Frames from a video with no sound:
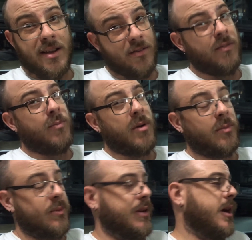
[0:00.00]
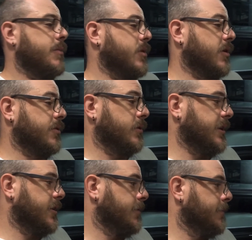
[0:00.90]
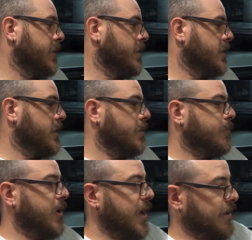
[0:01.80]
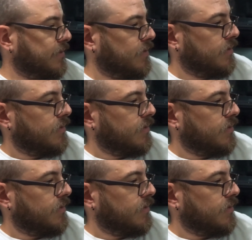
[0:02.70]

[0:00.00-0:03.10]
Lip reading: It's probably not a partho litter. But